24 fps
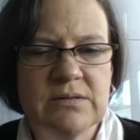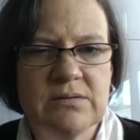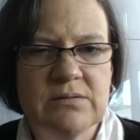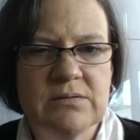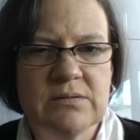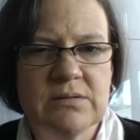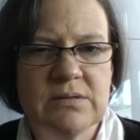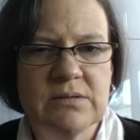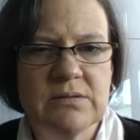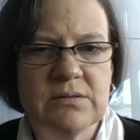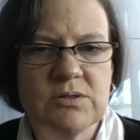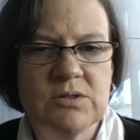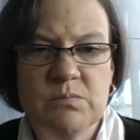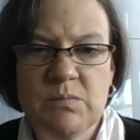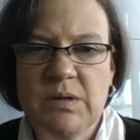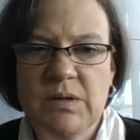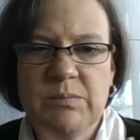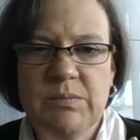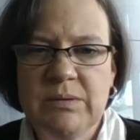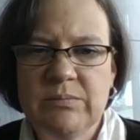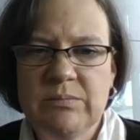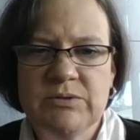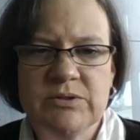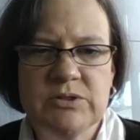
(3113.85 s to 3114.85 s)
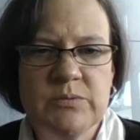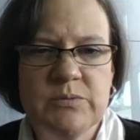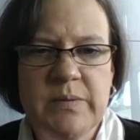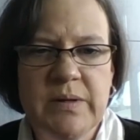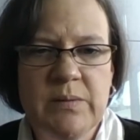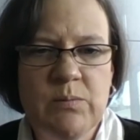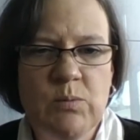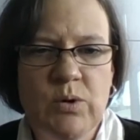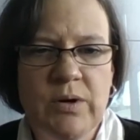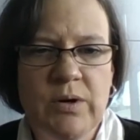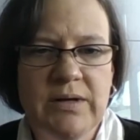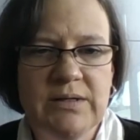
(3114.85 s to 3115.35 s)
or you might be able to
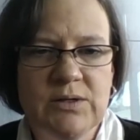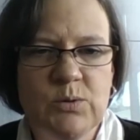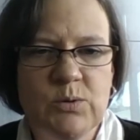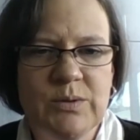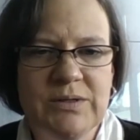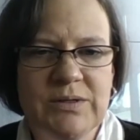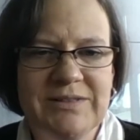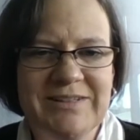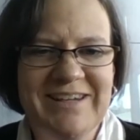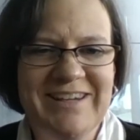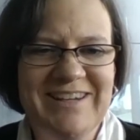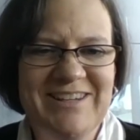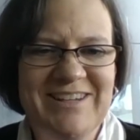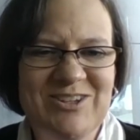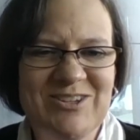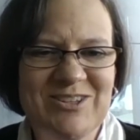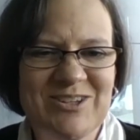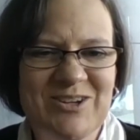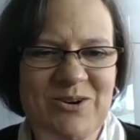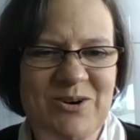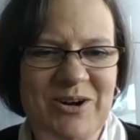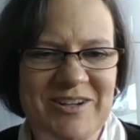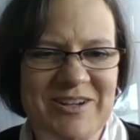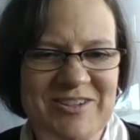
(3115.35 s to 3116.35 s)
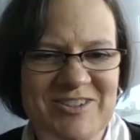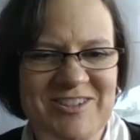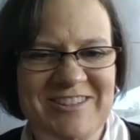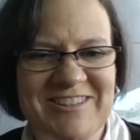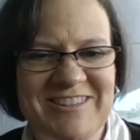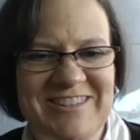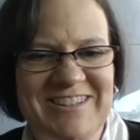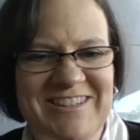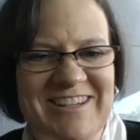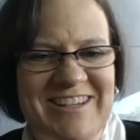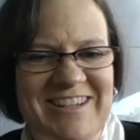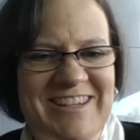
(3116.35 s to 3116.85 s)
speak more eloquently to the question
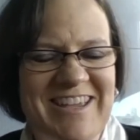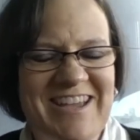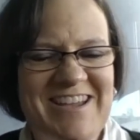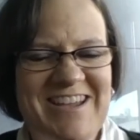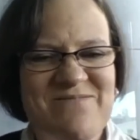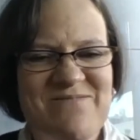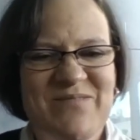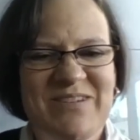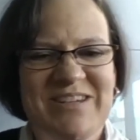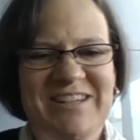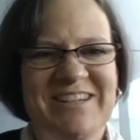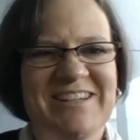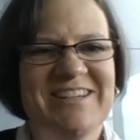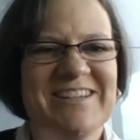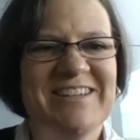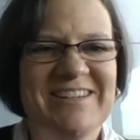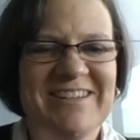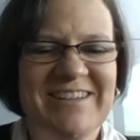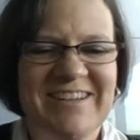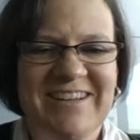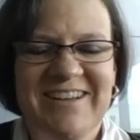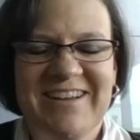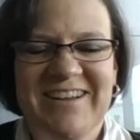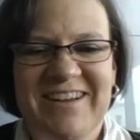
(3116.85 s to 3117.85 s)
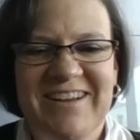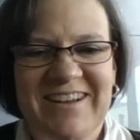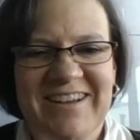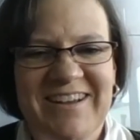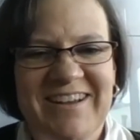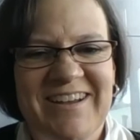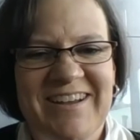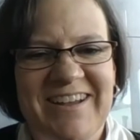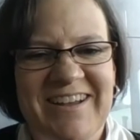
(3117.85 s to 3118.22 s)
than I can, but. No,